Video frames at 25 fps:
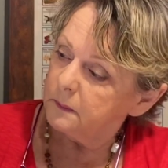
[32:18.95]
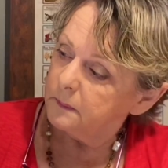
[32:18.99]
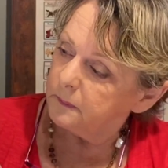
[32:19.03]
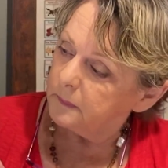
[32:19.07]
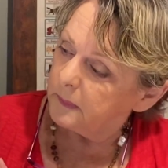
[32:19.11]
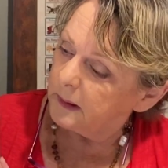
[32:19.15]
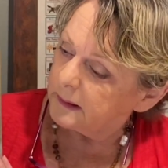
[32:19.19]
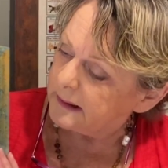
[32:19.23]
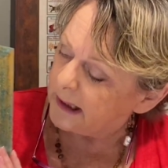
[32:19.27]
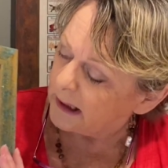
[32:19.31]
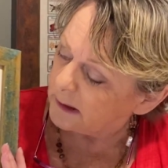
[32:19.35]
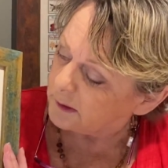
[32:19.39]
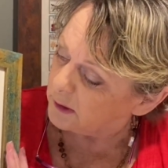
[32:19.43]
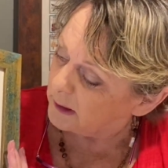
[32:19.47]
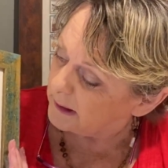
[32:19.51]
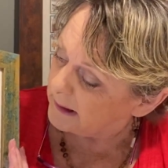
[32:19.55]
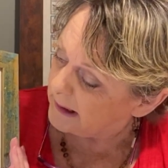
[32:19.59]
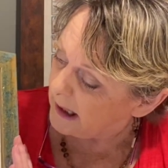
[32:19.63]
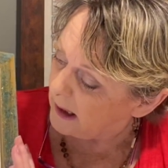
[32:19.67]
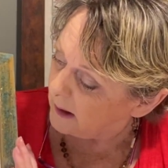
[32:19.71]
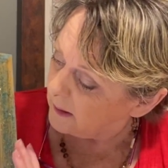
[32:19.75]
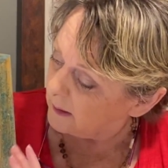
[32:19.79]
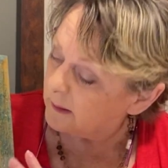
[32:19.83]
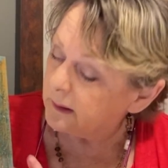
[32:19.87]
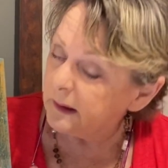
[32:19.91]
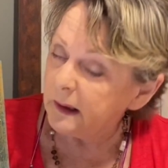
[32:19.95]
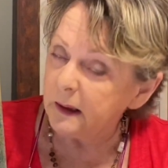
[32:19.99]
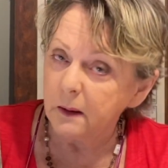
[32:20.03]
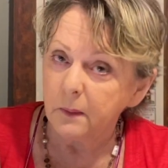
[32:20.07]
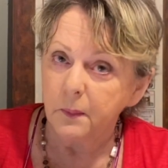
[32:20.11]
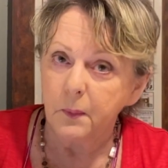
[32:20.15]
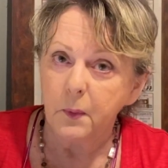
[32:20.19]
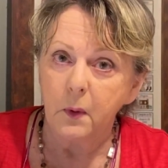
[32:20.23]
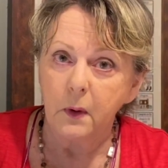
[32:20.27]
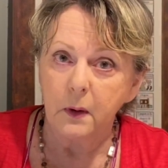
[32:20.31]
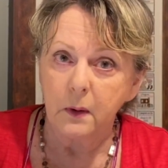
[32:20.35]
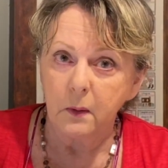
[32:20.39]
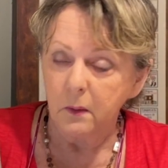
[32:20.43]
It's actually counted
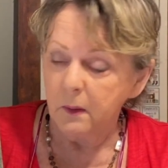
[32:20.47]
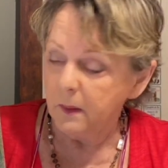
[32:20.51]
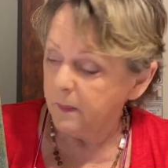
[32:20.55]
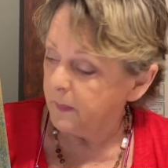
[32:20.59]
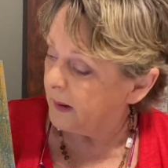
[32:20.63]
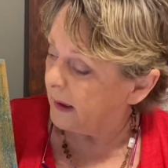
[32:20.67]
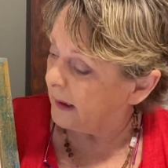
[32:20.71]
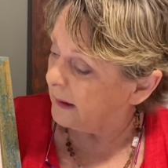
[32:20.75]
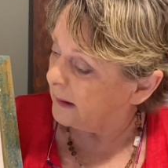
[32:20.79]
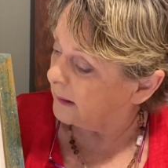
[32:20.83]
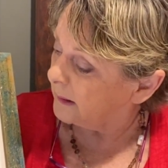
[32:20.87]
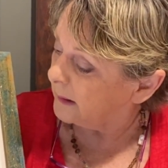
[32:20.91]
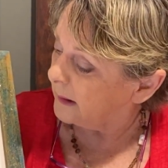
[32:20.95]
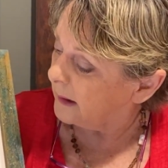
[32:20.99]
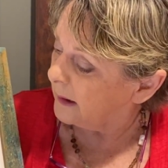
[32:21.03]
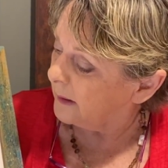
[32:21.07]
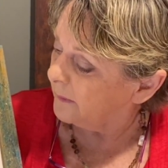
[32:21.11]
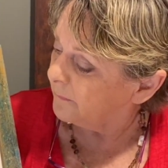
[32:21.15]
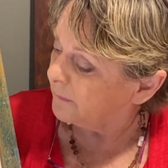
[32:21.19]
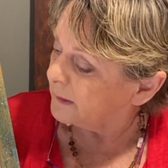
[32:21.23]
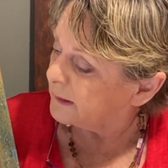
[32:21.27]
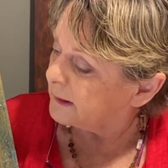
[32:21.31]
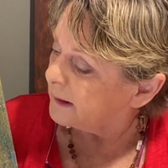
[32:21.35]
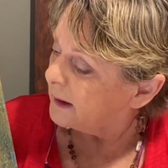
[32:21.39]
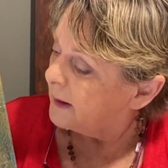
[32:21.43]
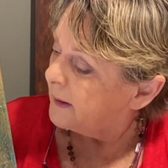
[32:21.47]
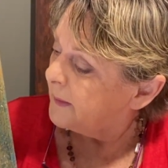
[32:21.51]
needlepoint on a painted canvas,